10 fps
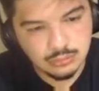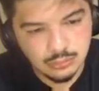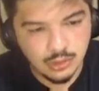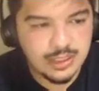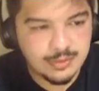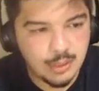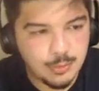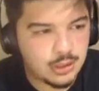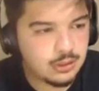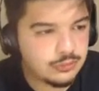Lance might be
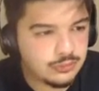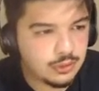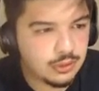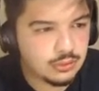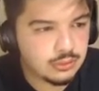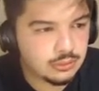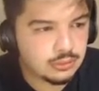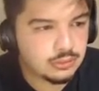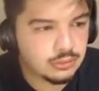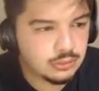an all-star.
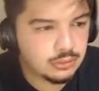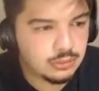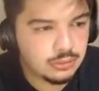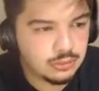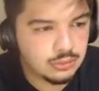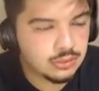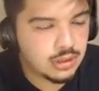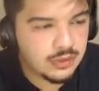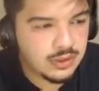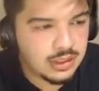
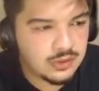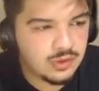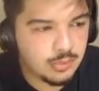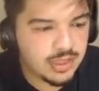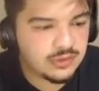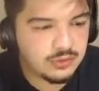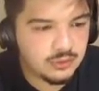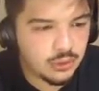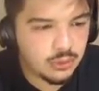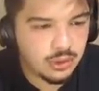I think he's the best of the
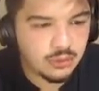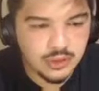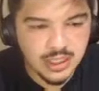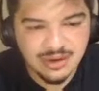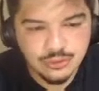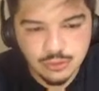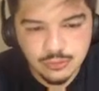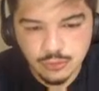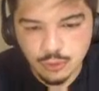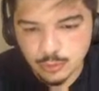Astros
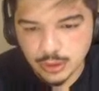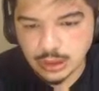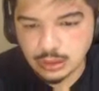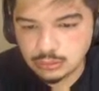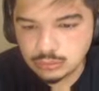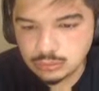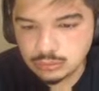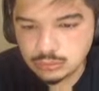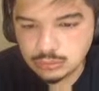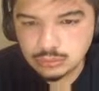group right now.
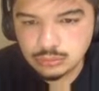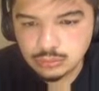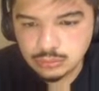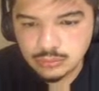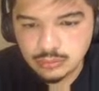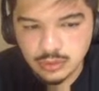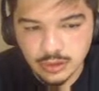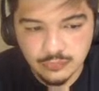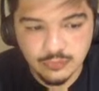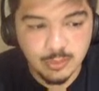
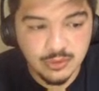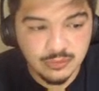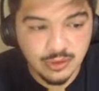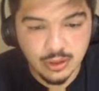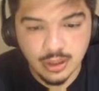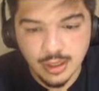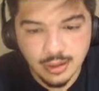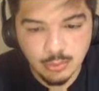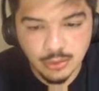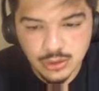His FIP is very high
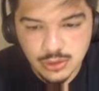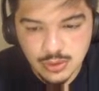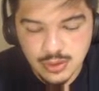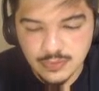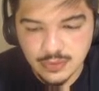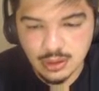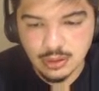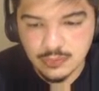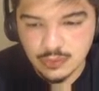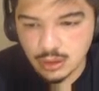compared to his
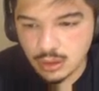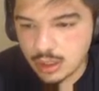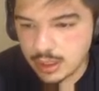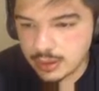ERA,